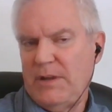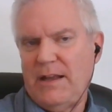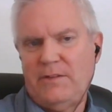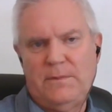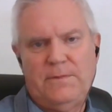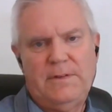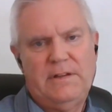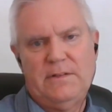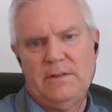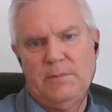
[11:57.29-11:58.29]
but how does it fit
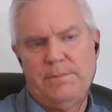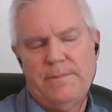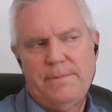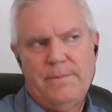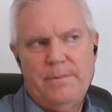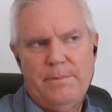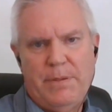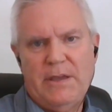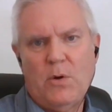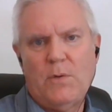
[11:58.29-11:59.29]
into the
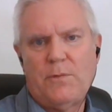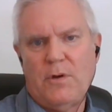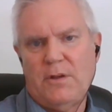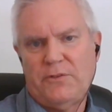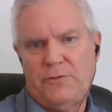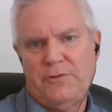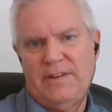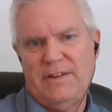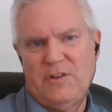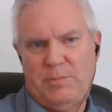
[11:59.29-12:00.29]
big overall
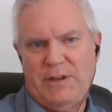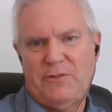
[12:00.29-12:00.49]
strategic